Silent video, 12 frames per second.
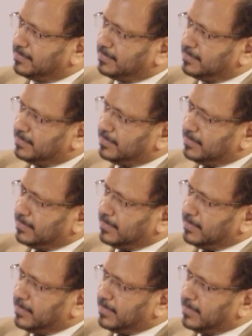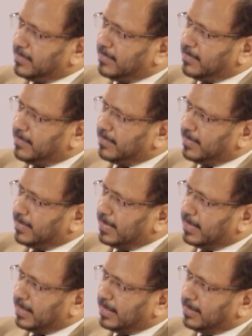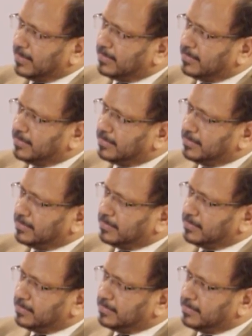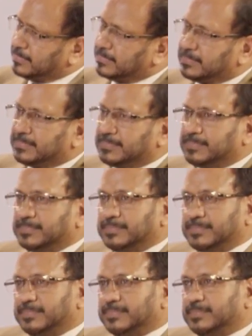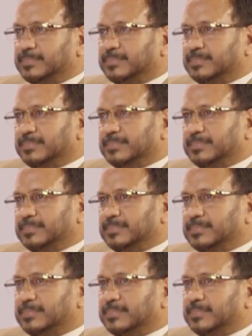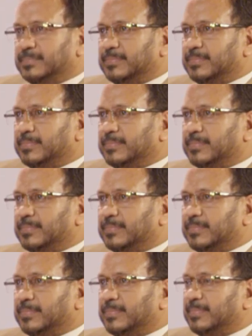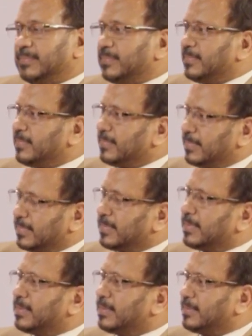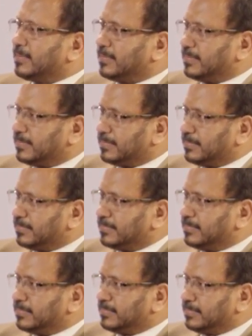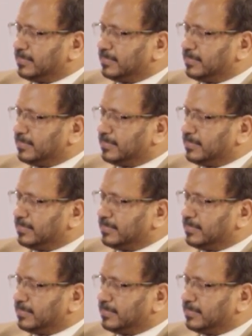(not speaking)